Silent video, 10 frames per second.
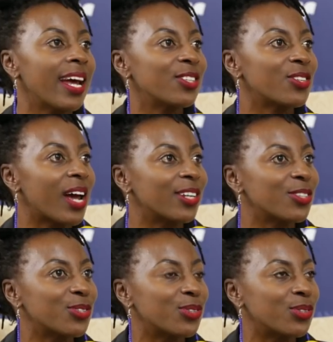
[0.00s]
I try
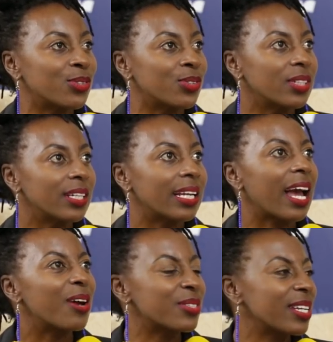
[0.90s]
to,
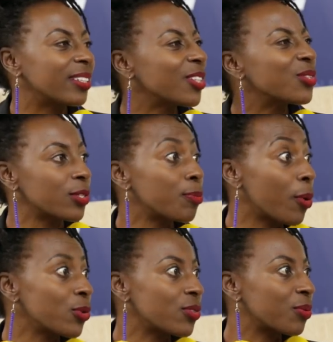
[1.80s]
like I was saying, just to
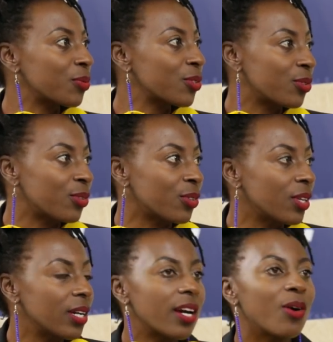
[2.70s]
expose them to
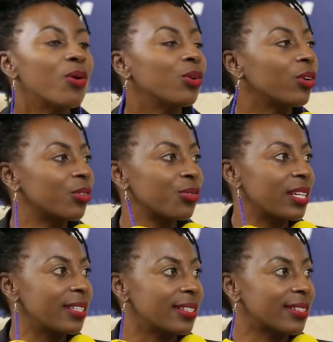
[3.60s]
a whole lot of
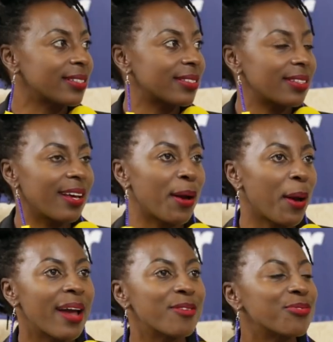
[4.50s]
things. Uh,
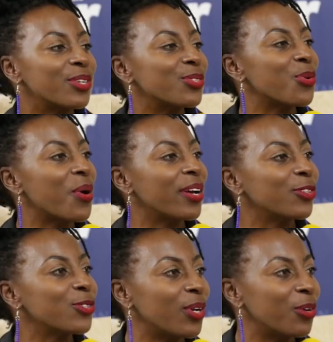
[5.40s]
I have friends who are in
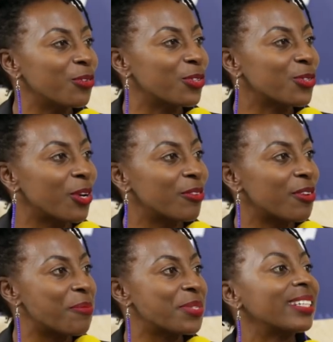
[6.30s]
solar, with solar
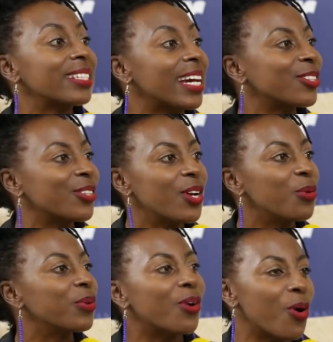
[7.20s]
farms. I try to,
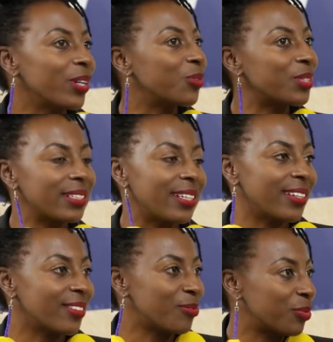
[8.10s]
we go and we see